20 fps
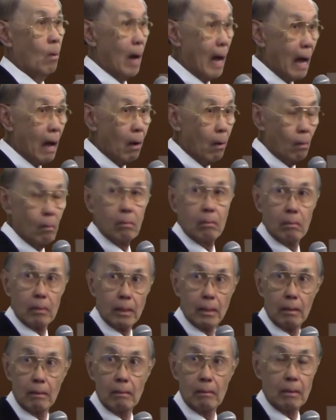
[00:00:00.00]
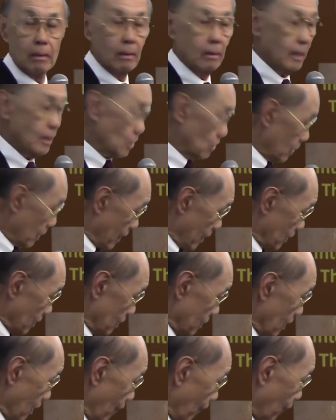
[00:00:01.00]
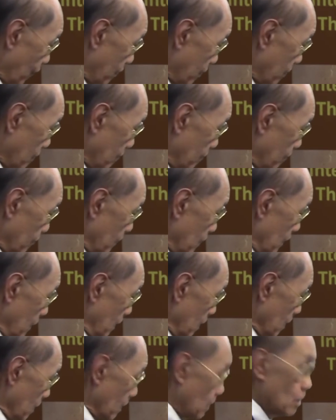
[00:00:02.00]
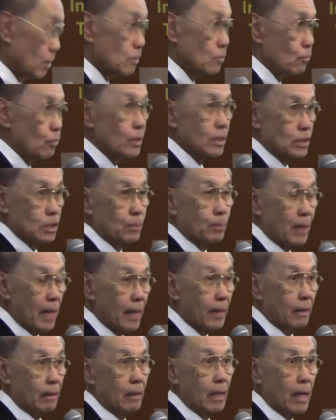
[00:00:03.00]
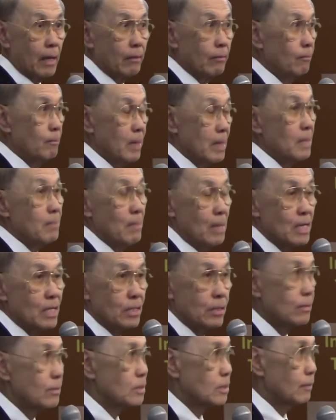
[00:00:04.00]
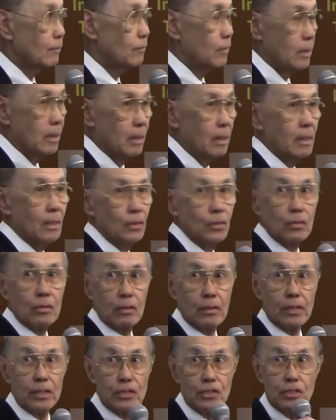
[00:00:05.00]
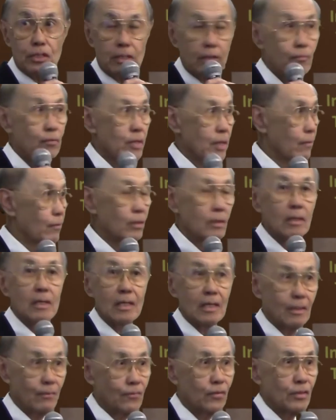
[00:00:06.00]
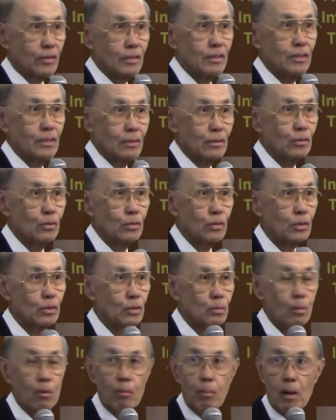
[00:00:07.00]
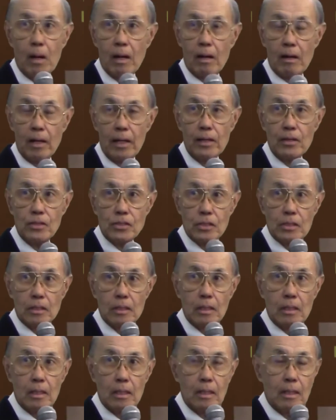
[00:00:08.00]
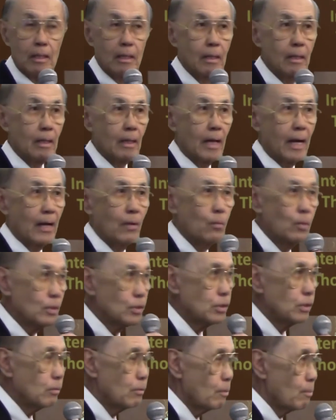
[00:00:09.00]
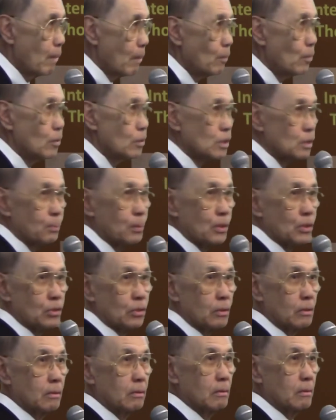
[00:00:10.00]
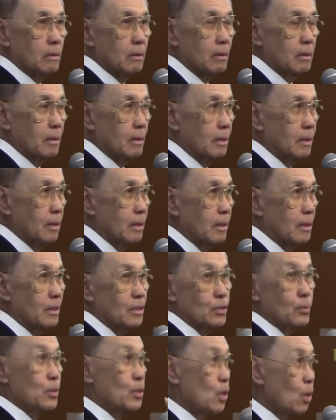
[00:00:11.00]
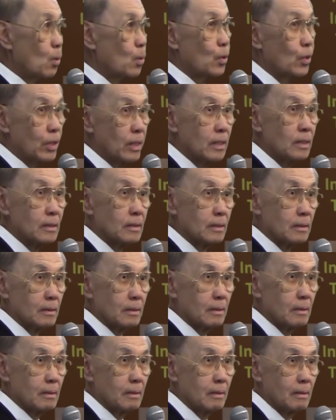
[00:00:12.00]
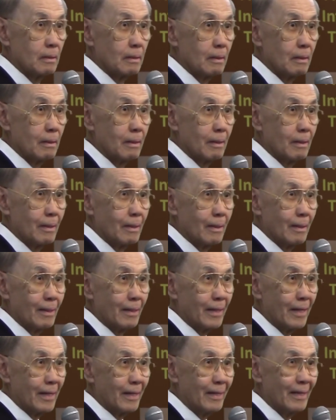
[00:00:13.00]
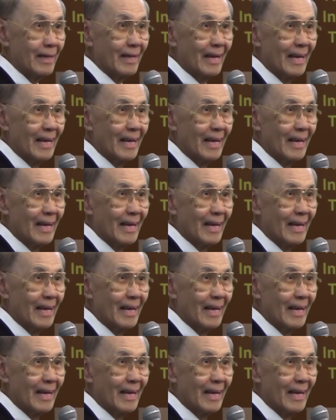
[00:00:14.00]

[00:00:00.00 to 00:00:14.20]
Wow, you know, that's a lot of stuff here. It, it, can really supply a lot of many, many years of uh, nuclear energy if we ever convert this into usable uh, energy. I want you to remember this picture because we know where it is. Okay?